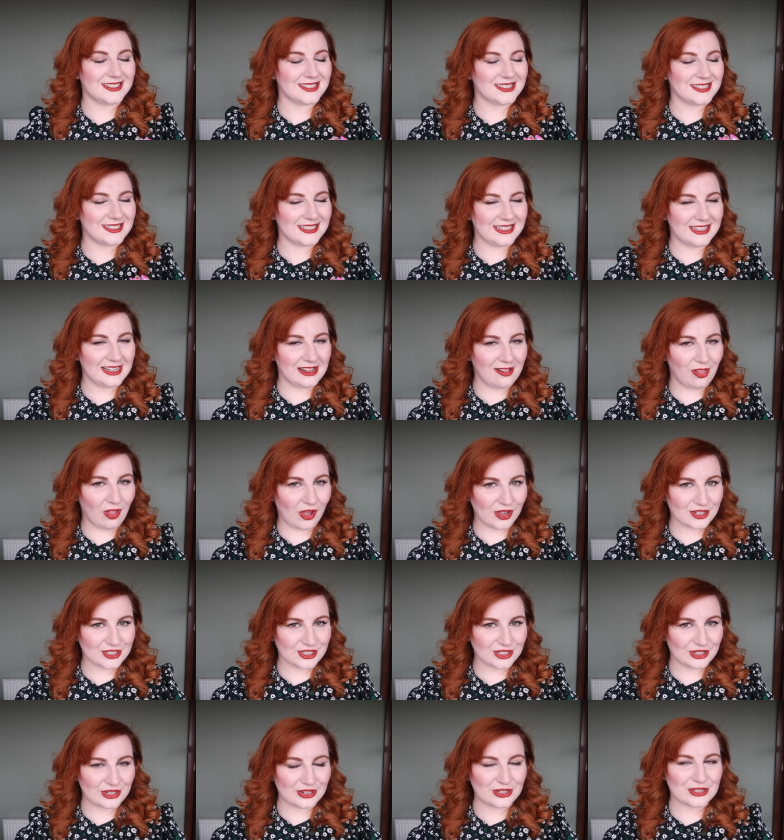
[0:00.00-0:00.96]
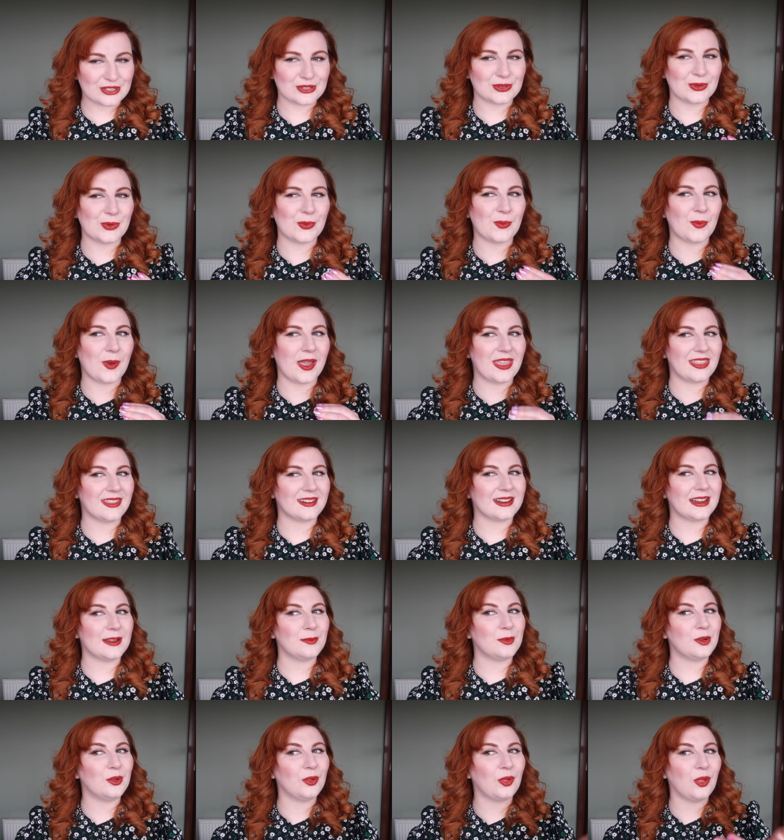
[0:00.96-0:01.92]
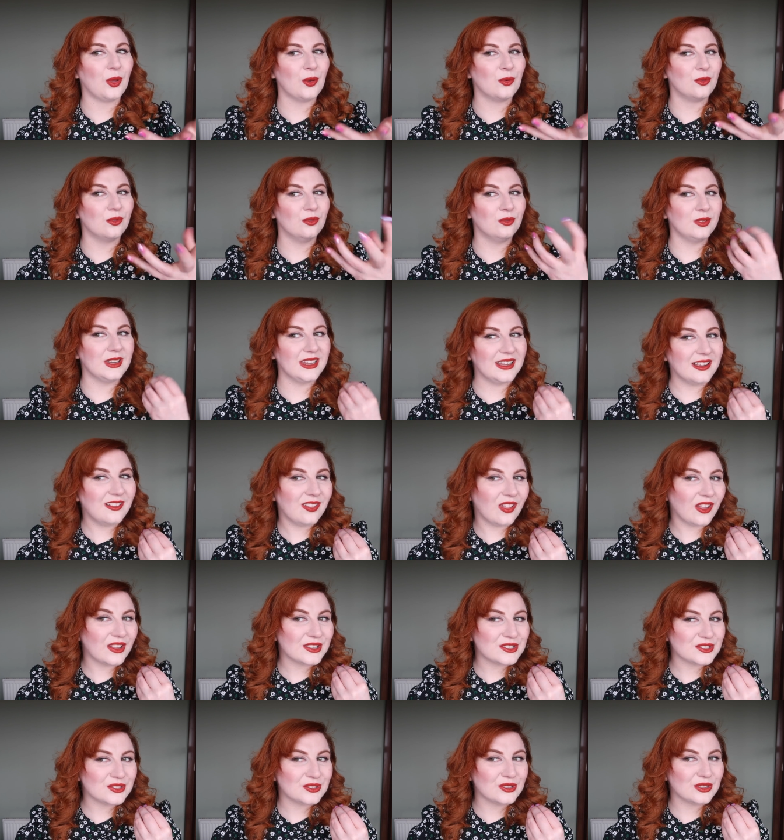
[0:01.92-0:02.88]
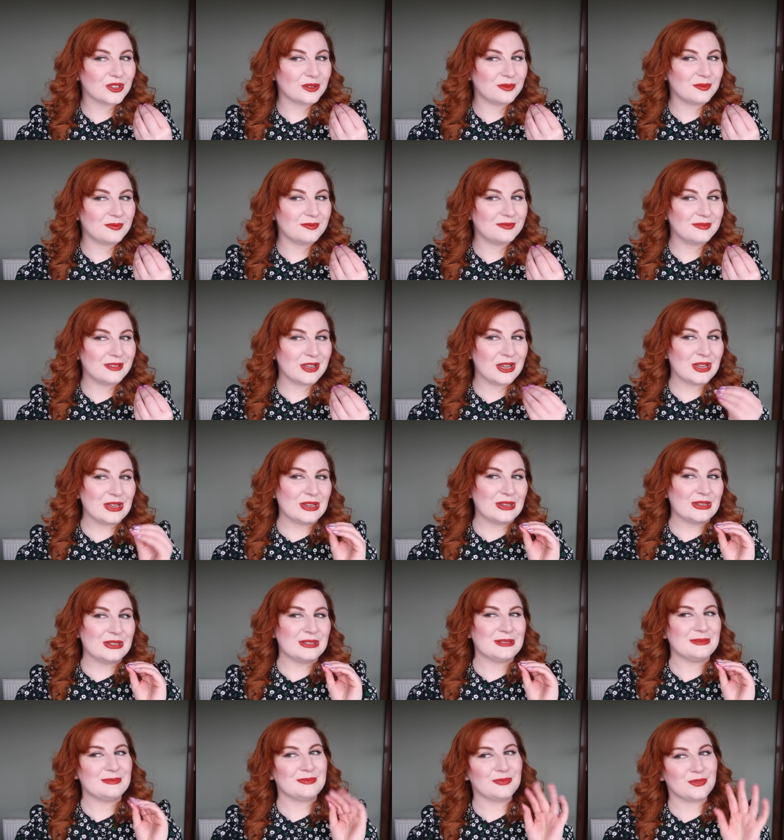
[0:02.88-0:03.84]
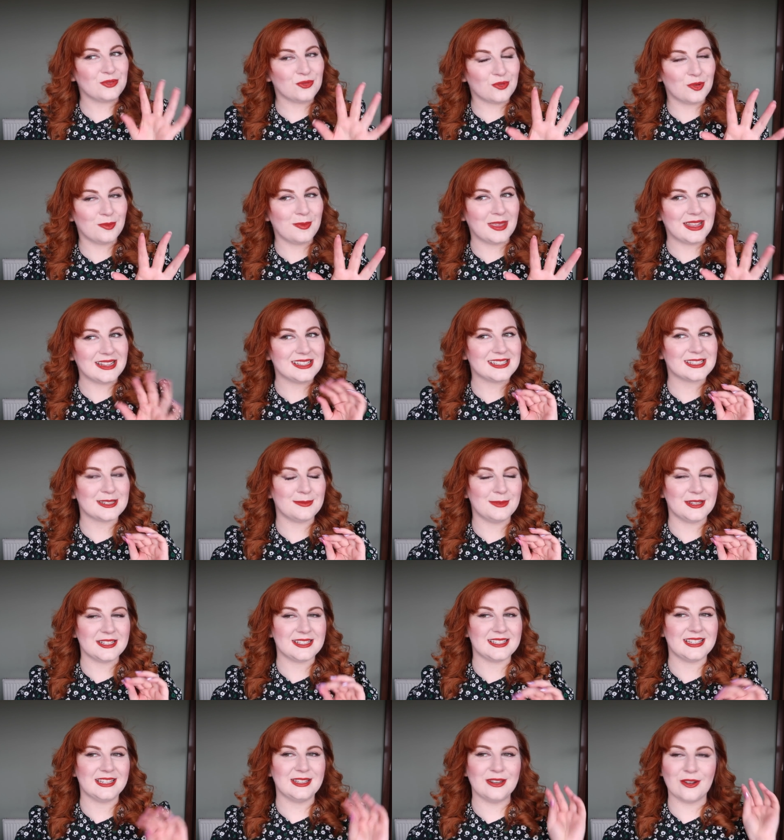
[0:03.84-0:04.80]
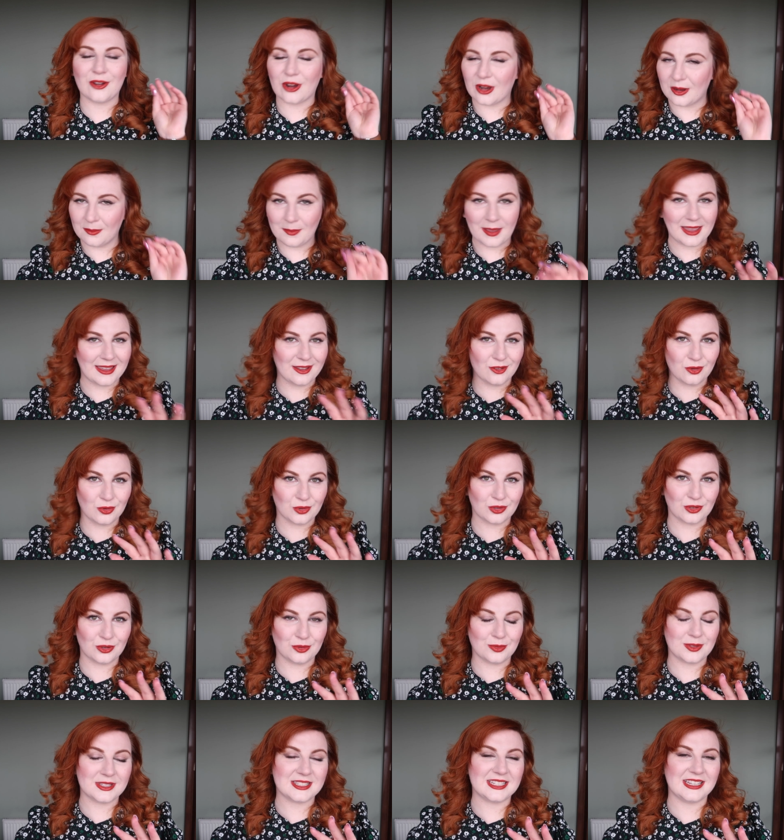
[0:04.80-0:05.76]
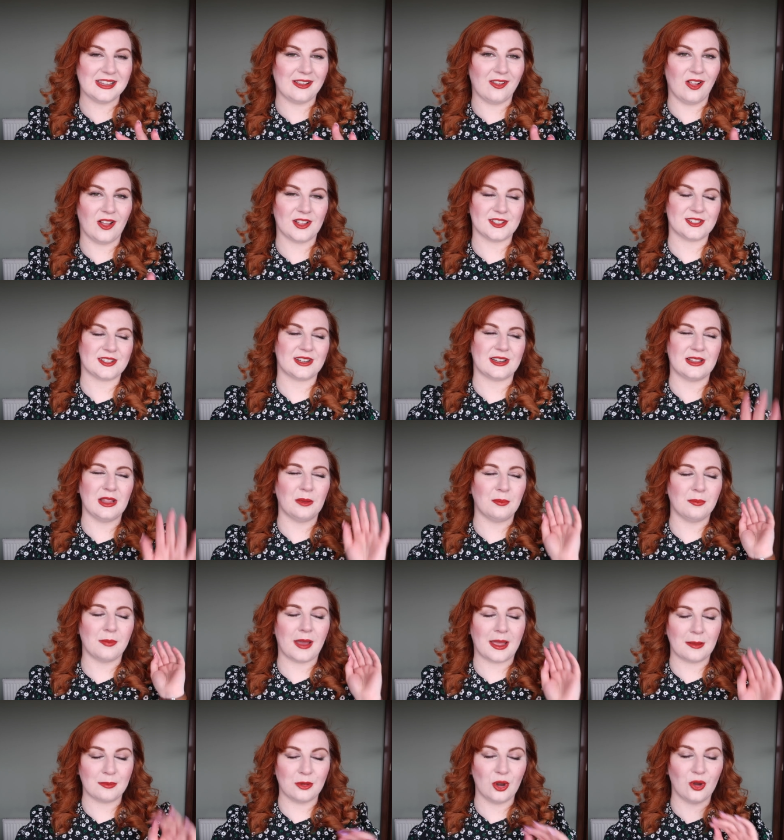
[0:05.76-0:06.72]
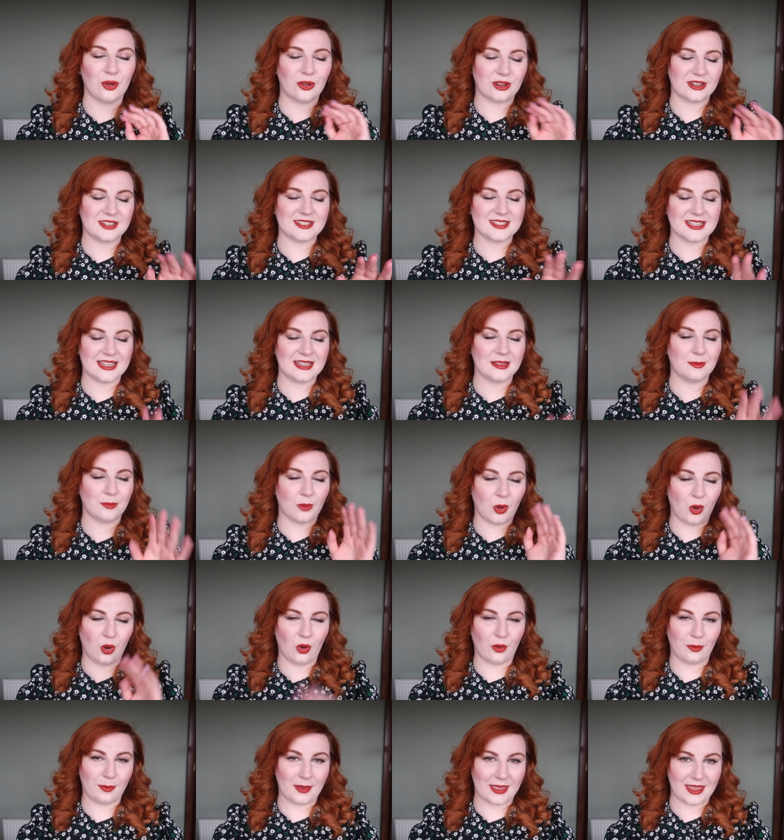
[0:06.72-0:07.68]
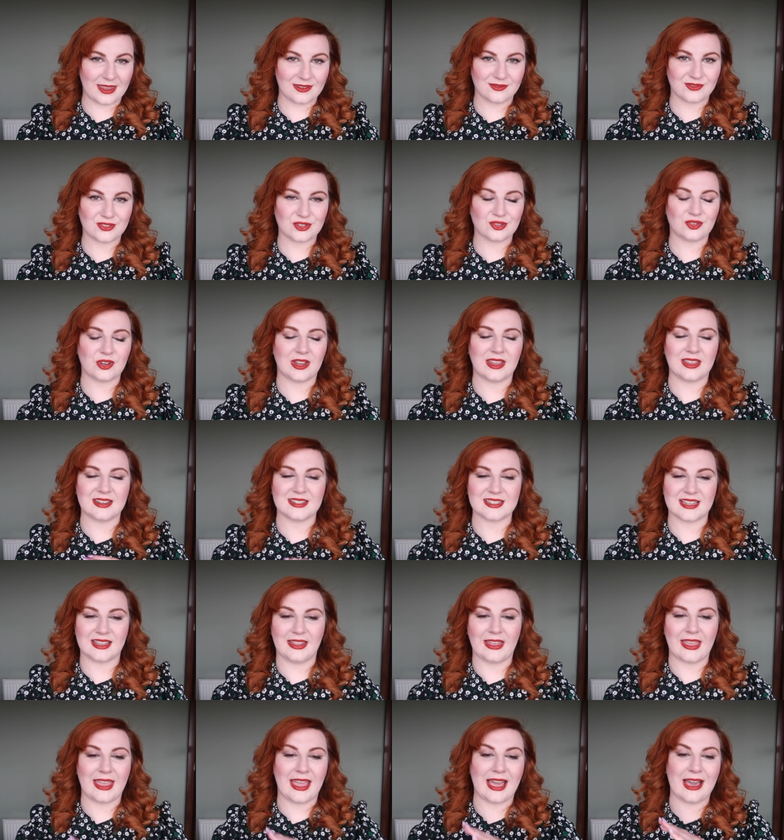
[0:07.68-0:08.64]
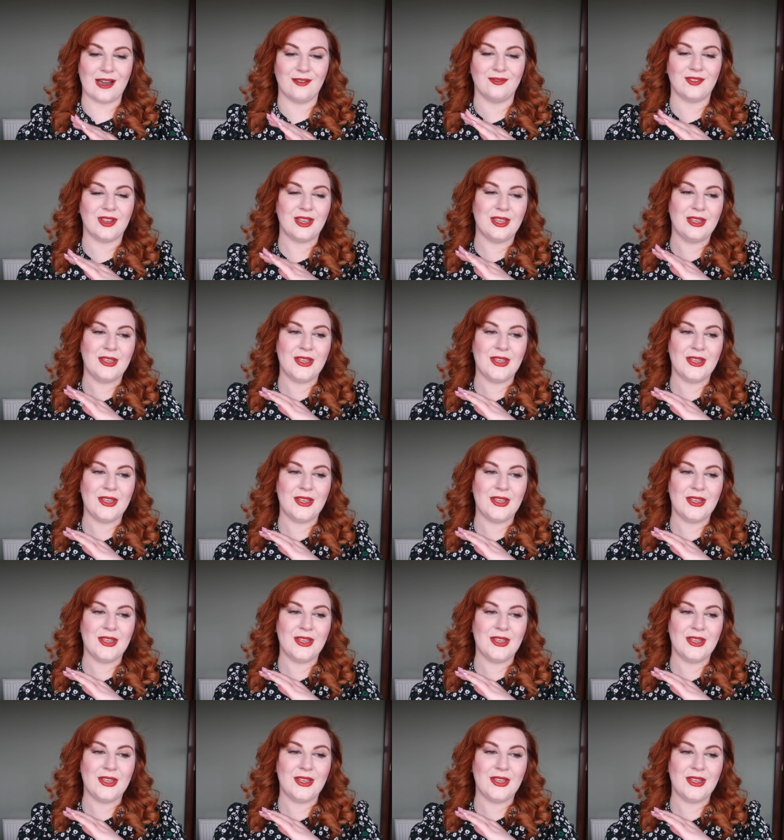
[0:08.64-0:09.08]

to declutter. So whether I will reclutter them remains to be seen or I might go through with decluttering them. But I'm not going to take them off my inventory until I have